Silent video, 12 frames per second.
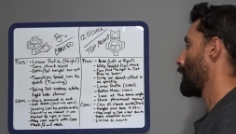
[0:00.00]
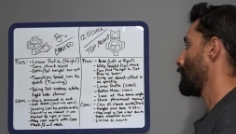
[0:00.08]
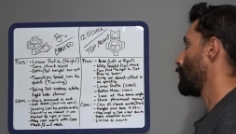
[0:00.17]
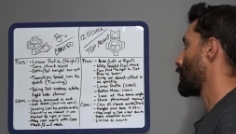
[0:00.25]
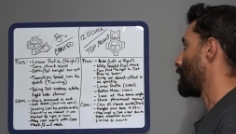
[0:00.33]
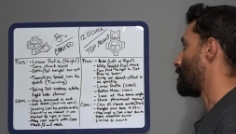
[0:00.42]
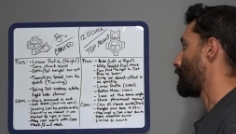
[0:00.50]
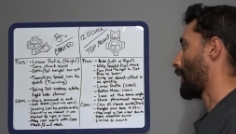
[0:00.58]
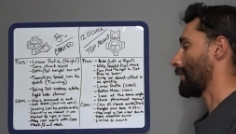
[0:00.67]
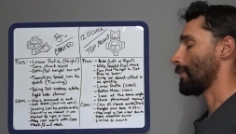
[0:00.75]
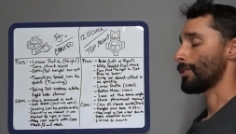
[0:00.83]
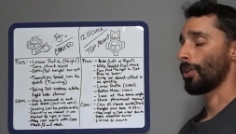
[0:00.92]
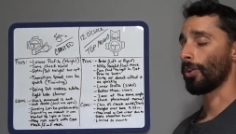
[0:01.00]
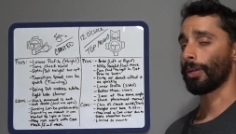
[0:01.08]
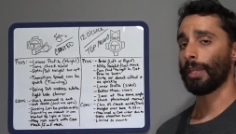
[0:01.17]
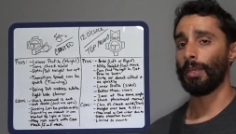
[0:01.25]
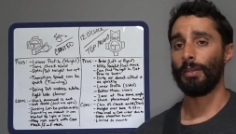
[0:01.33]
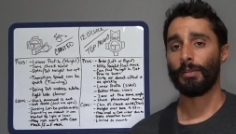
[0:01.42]
you could find a
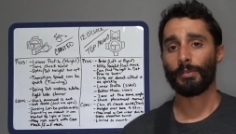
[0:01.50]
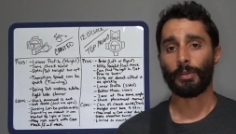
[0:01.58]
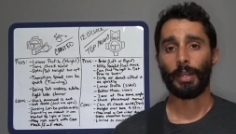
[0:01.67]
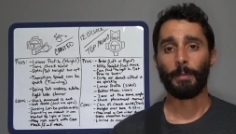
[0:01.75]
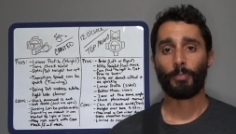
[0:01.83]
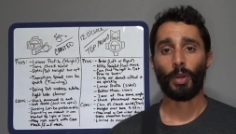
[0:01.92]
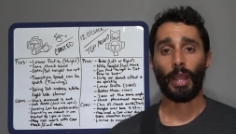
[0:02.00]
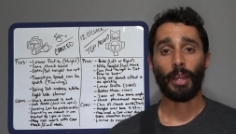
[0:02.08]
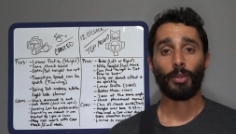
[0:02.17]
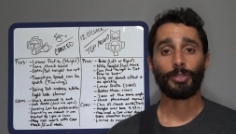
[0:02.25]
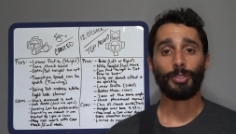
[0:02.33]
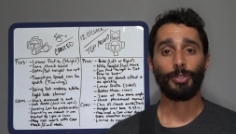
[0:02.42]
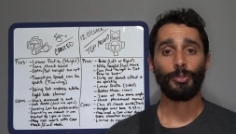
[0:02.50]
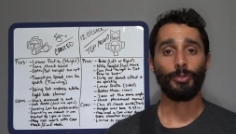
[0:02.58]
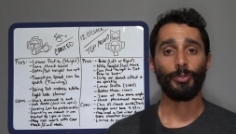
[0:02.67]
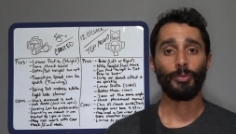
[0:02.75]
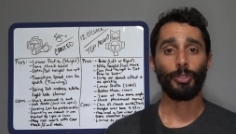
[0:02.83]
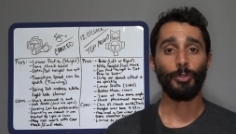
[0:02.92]
target, right, prior
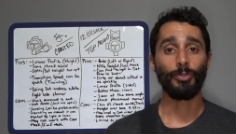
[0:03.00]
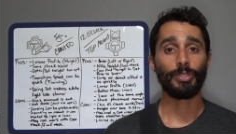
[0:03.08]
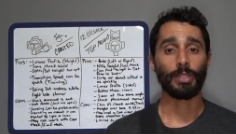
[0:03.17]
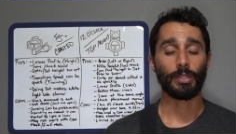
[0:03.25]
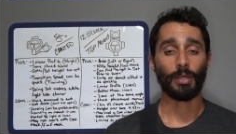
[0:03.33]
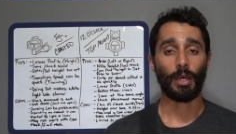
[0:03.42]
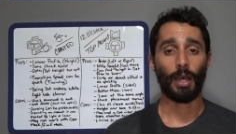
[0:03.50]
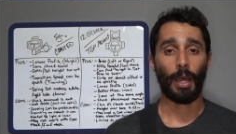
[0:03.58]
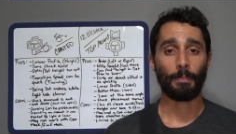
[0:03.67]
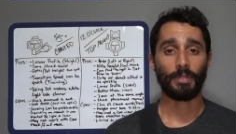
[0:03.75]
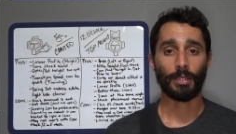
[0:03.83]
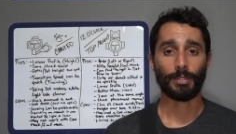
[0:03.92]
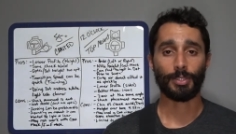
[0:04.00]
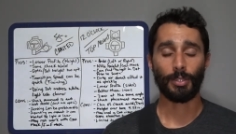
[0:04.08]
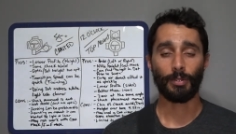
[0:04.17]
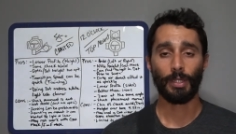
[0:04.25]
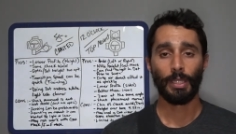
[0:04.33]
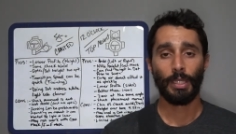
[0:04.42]
to using the optic.
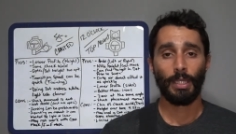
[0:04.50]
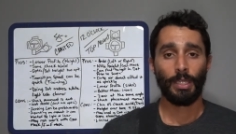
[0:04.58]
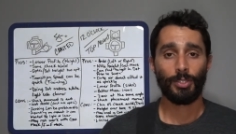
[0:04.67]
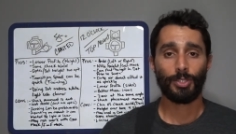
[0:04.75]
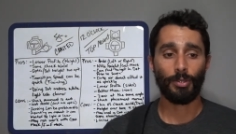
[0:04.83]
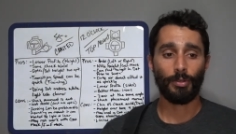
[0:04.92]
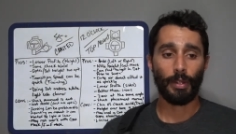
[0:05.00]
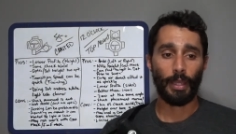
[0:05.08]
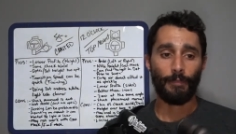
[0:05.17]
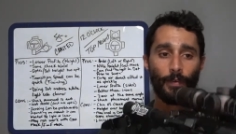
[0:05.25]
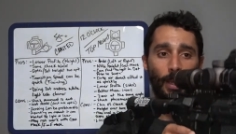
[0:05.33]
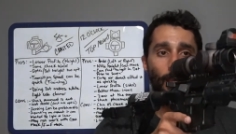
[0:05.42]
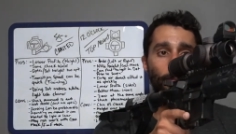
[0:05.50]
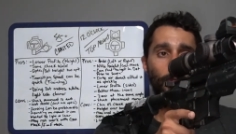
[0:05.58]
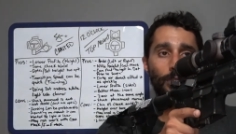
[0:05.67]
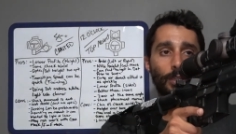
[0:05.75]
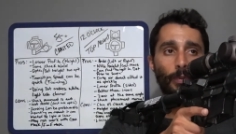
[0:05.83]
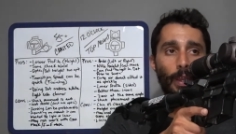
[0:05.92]
So if I'm
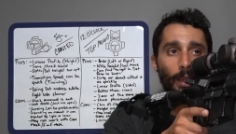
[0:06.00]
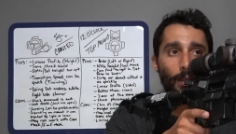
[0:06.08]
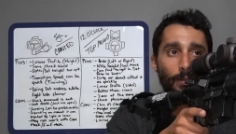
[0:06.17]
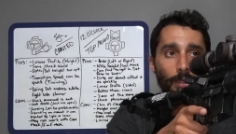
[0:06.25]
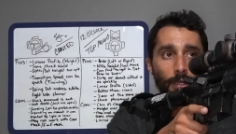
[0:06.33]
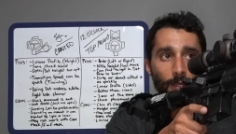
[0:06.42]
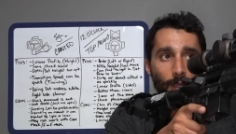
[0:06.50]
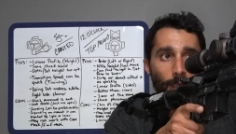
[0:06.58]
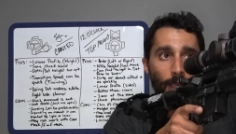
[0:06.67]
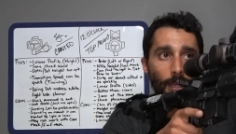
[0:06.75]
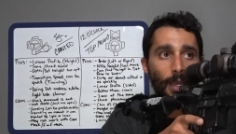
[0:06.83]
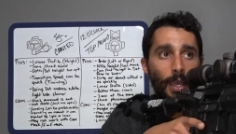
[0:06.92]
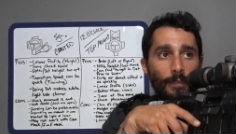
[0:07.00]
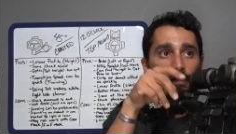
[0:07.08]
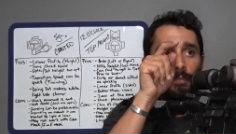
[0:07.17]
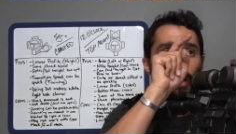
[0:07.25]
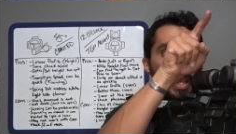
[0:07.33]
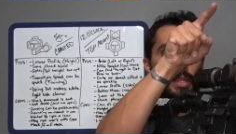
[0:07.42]
looking around and I
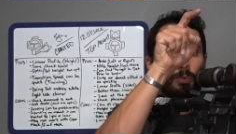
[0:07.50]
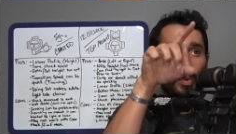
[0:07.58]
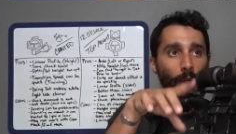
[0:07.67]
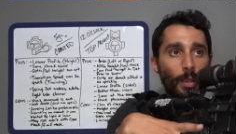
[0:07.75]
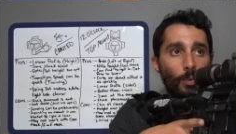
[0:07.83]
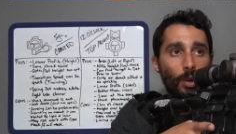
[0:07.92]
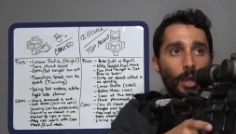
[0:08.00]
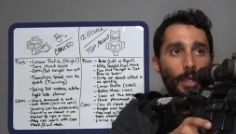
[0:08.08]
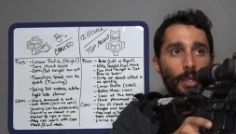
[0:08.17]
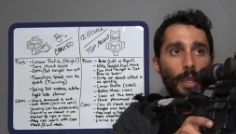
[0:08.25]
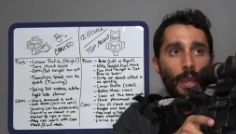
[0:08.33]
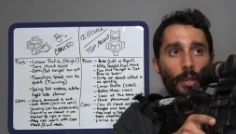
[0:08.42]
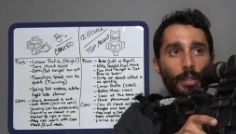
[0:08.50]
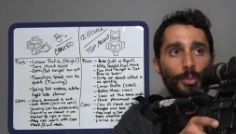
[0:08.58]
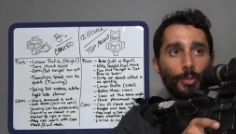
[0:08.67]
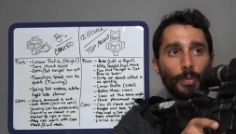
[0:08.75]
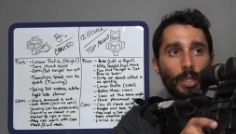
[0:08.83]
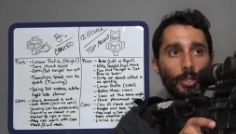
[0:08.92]
find what I want out at
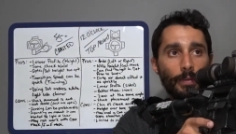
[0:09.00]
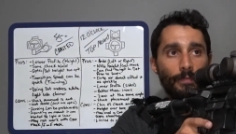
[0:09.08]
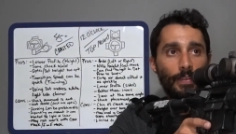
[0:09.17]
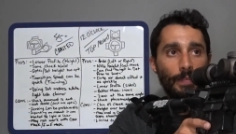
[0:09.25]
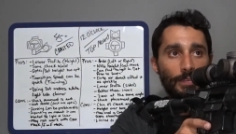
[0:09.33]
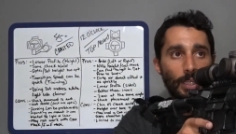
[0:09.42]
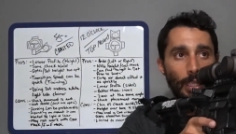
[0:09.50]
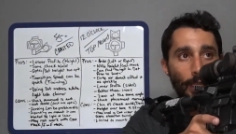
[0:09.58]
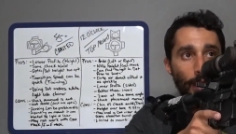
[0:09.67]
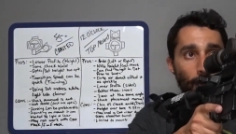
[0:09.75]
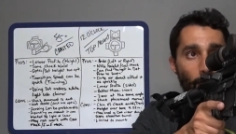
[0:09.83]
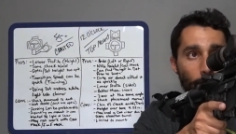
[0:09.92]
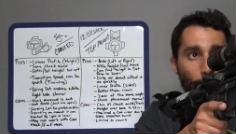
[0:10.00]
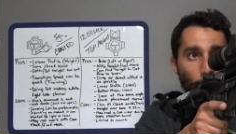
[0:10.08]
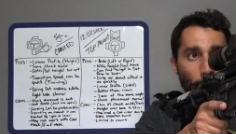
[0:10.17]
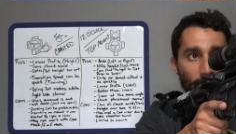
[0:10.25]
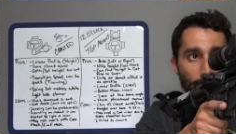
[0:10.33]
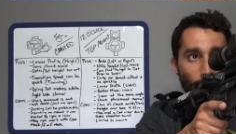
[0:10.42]
350, I could
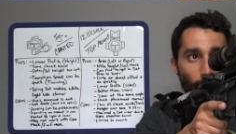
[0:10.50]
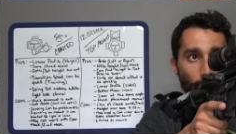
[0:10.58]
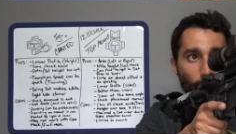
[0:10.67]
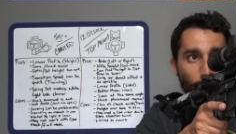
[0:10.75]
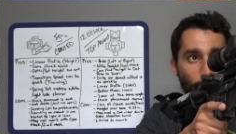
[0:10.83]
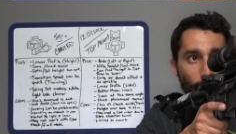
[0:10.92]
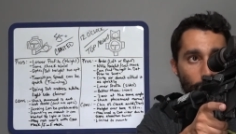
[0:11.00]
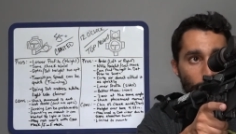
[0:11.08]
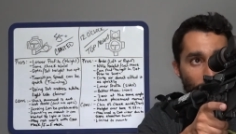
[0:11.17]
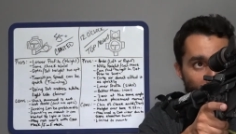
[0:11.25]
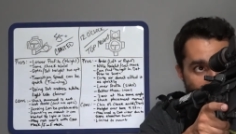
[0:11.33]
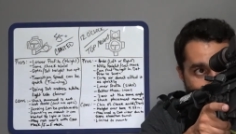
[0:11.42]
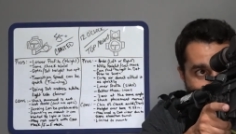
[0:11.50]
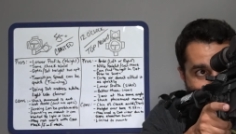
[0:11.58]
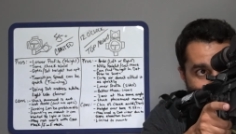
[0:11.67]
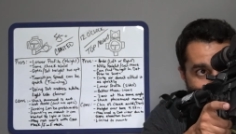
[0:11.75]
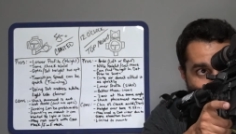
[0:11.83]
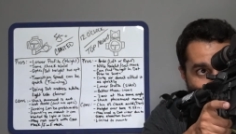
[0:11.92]
put my dot on it, then get
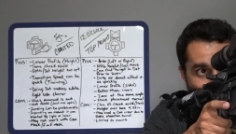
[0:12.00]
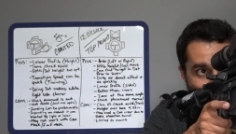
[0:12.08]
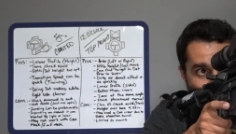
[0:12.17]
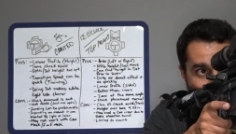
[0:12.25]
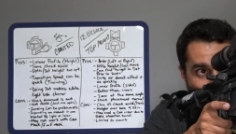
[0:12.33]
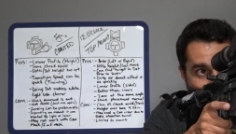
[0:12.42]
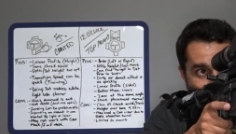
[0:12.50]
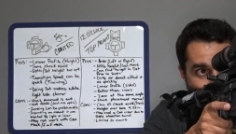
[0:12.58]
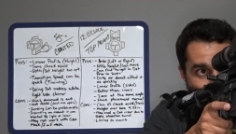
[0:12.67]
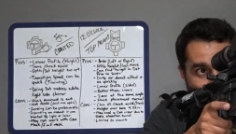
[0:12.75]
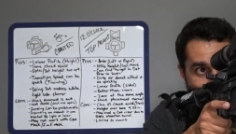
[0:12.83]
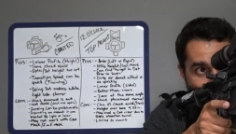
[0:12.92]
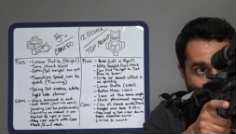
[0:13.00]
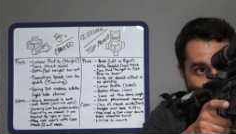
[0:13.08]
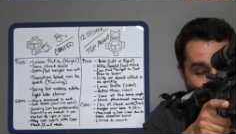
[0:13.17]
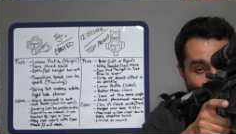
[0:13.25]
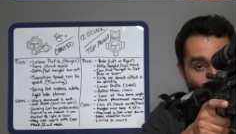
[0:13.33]
down in my optic and then